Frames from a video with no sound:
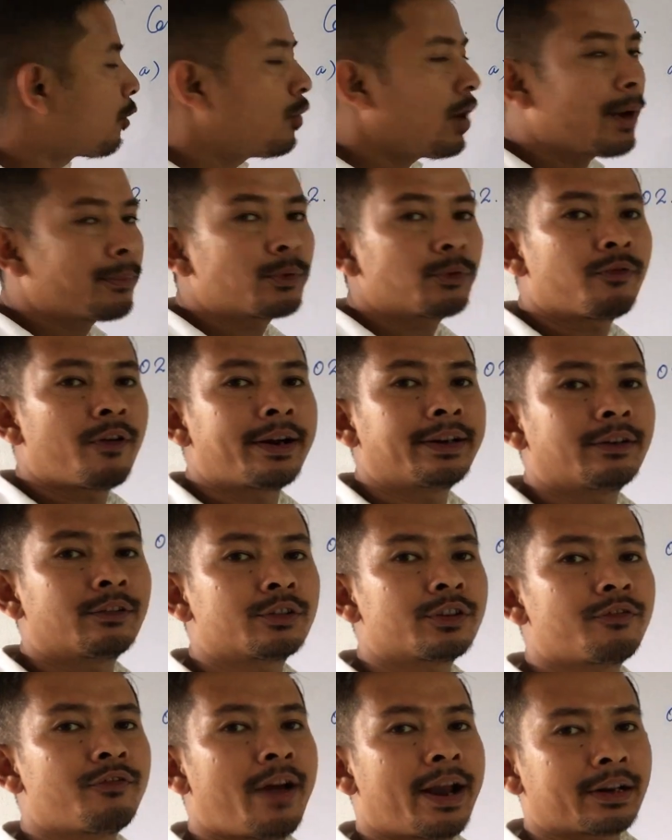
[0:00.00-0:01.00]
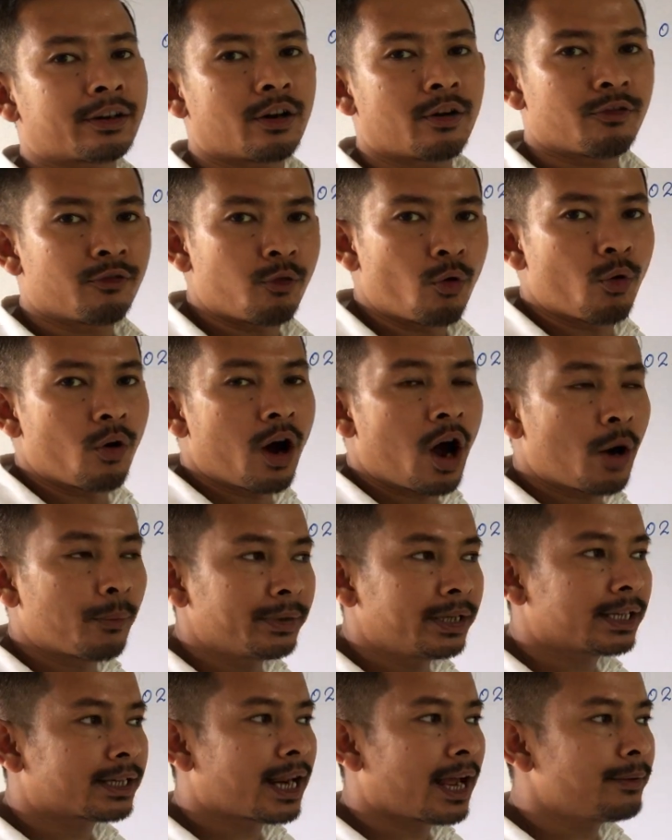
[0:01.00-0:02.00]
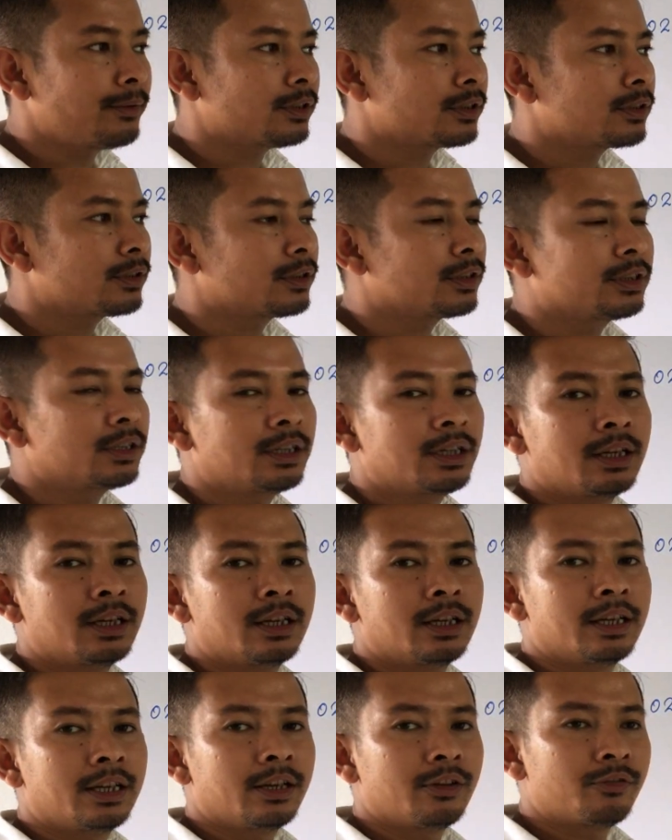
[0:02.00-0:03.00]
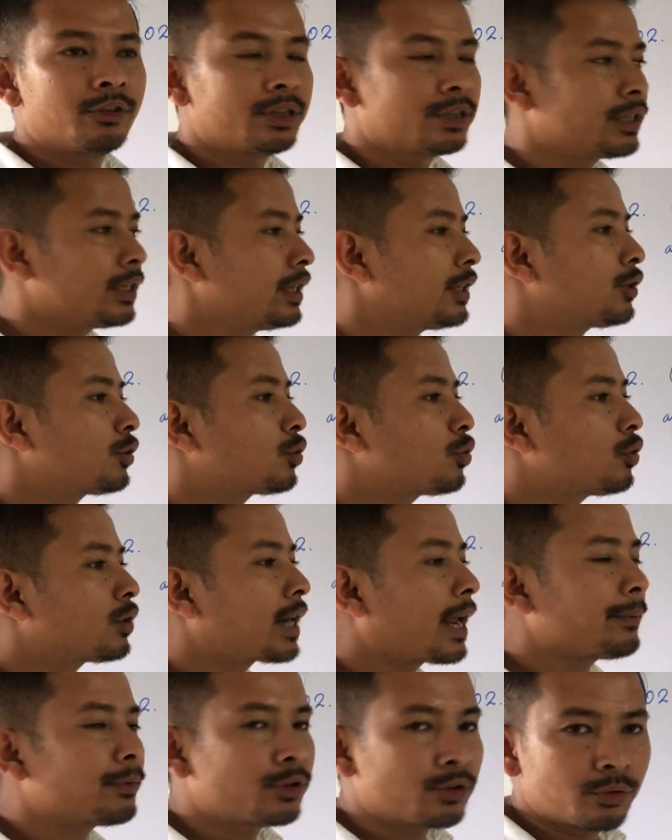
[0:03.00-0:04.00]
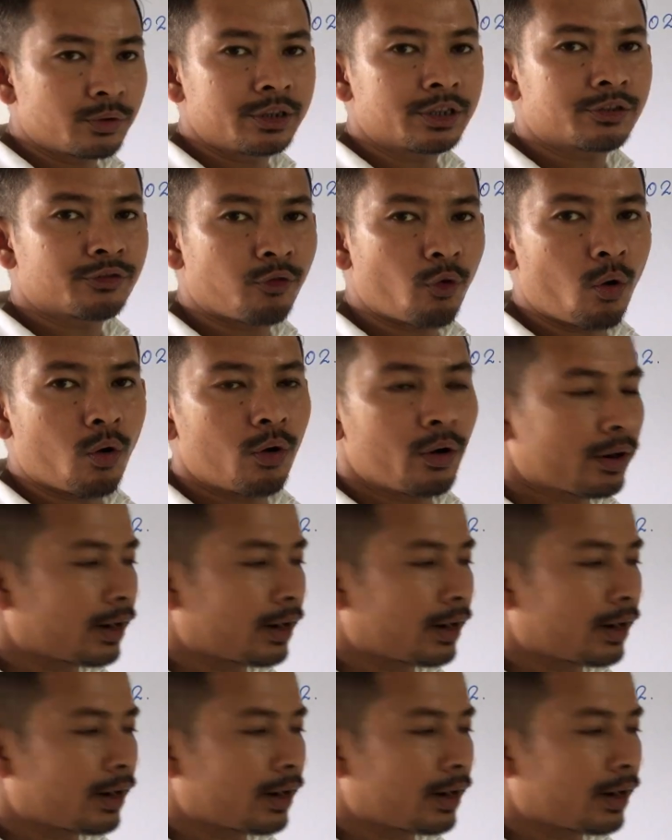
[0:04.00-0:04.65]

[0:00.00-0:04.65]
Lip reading: Now we have to find out the factor of 4. How many times? If we see 2 times 2 is 4,